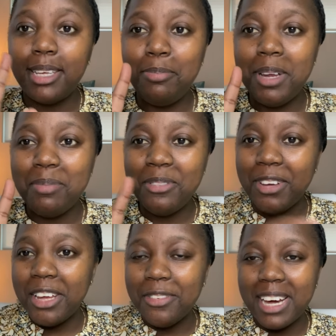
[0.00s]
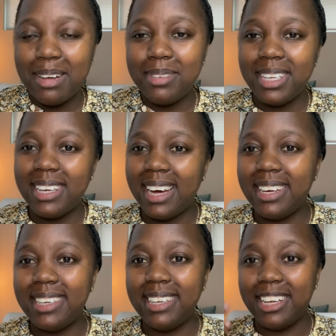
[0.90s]
Tip number five comes in
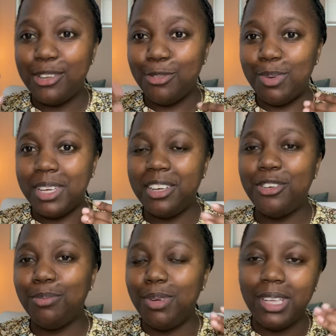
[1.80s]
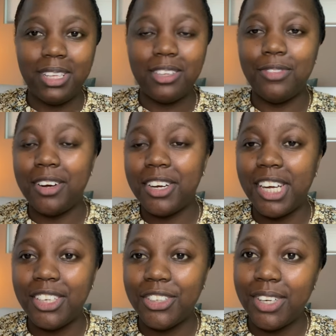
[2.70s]
handy as you begin to build this
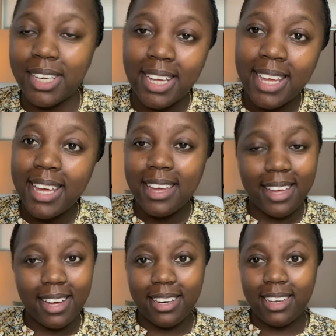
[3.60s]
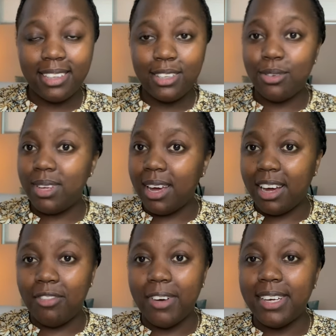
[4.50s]
variation, and it's to
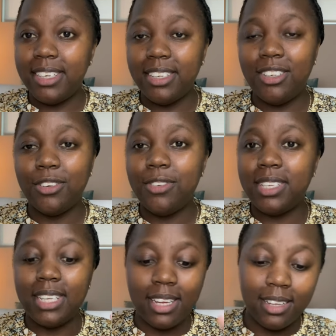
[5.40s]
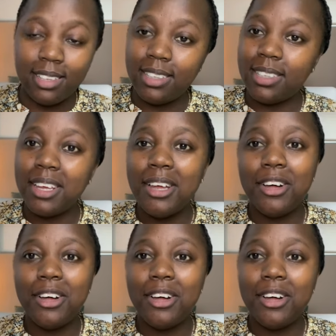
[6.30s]
take advantage of sales,